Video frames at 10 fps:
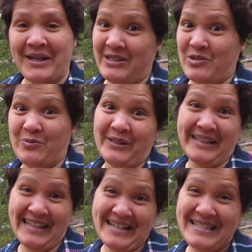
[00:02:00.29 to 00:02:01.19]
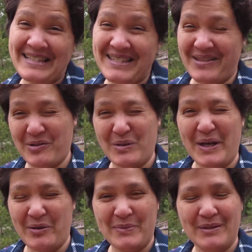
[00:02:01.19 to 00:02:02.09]
and it's really nice because those
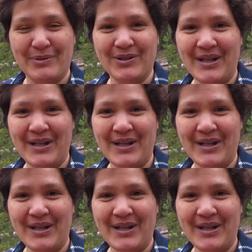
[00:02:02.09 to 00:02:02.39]
other people